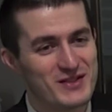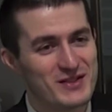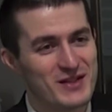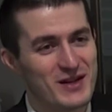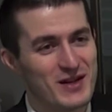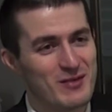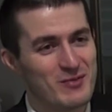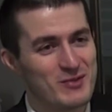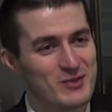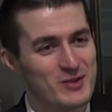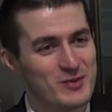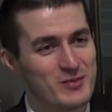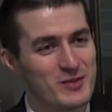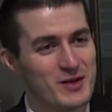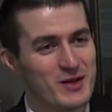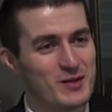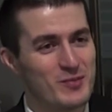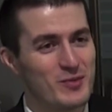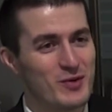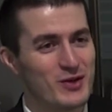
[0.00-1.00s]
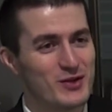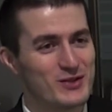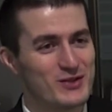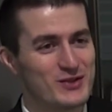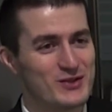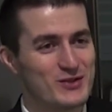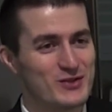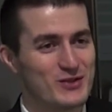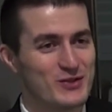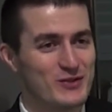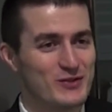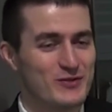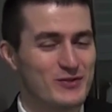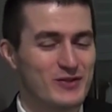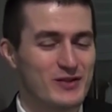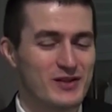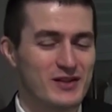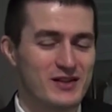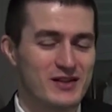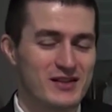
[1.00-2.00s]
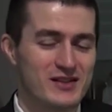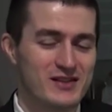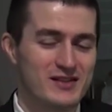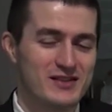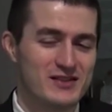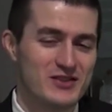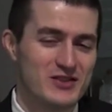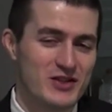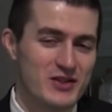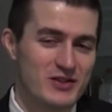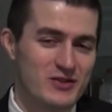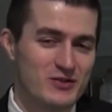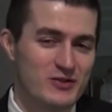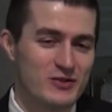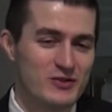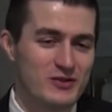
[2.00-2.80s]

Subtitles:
comment you made about the sort of general